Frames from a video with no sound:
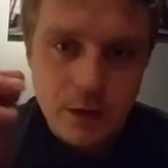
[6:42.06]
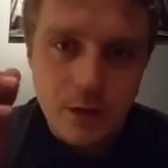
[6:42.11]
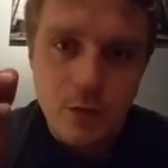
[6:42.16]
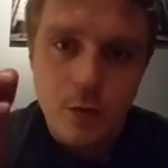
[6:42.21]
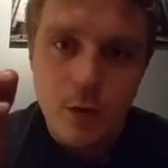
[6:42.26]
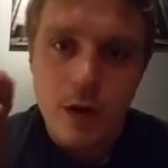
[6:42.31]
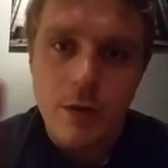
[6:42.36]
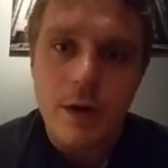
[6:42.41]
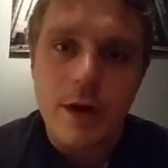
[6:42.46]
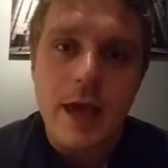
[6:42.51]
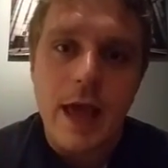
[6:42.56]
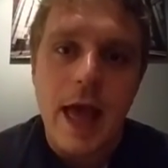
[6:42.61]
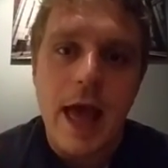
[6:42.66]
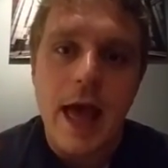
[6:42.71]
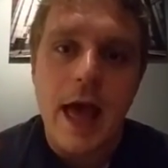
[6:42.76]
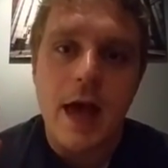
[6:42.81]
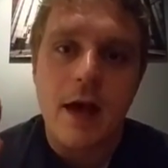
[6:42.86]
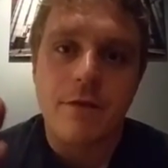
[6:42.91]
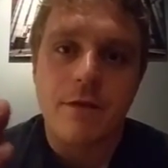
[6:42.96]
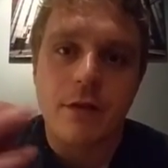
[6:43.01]
We already
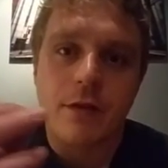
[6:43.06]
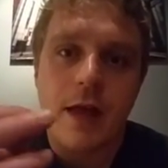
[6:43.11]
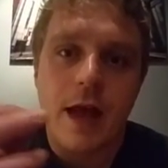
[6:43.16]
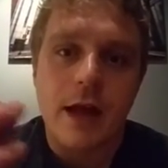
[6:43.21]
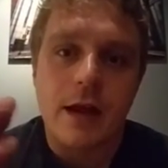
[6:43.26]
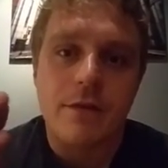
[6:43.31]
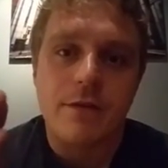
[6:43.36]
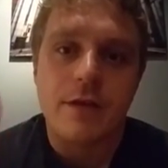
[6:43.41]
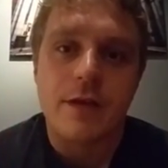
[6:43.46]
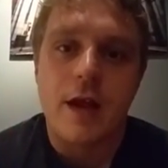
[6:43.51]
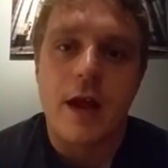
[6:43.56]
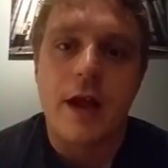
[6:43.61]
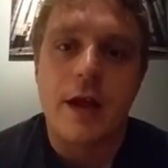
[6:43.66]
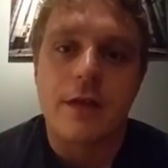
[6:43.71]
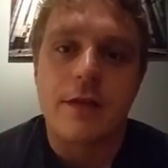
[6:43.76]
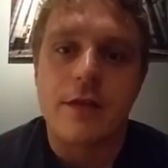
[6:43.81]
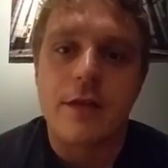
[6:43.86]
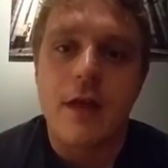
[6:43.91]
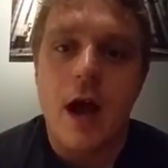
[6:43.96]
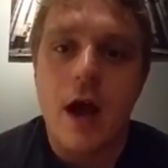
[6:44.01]
have a lack of
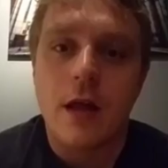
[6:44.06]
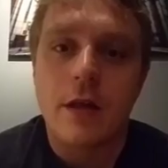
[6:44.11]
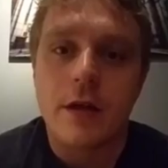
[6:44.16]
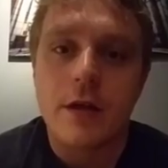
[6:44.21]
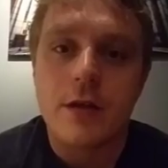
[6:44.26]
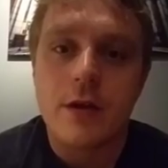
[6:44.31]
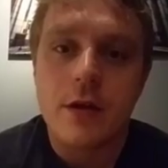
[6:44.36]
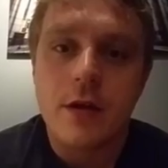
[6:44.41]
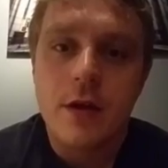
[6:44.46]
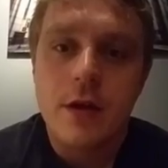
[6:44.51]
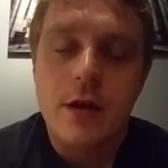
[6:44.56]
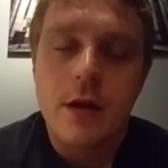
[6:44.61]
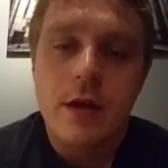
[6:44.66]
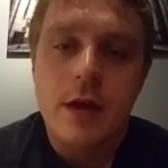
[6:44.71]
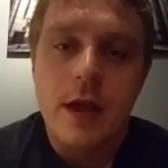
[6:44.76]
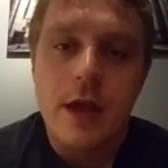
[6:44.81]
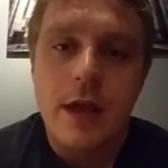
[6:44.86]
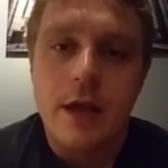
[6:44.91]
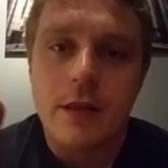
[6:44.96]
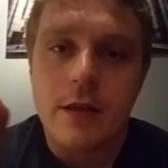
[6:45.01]
science knowledge
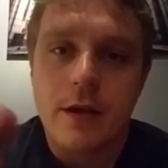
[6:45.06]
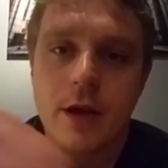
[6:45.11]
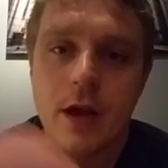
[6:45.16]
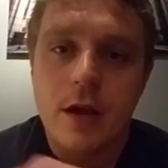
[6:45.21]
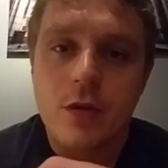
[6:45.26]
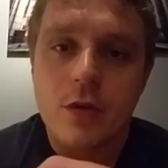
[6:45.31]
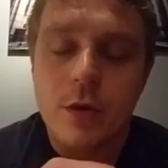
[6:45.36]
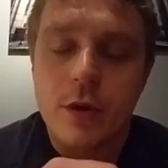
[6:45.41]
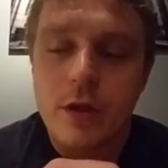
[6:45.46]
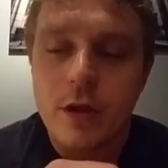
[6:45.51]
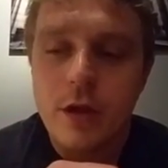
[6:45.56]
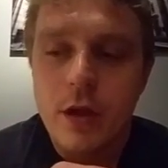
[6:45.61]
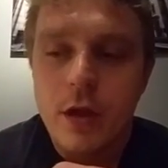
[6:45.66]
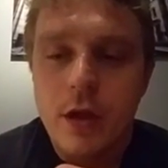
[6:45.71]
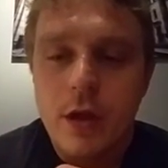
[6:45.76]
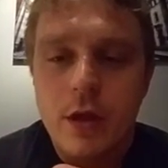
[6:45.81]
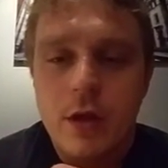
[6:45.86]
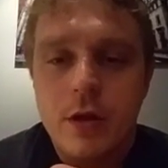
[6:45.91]
in the country.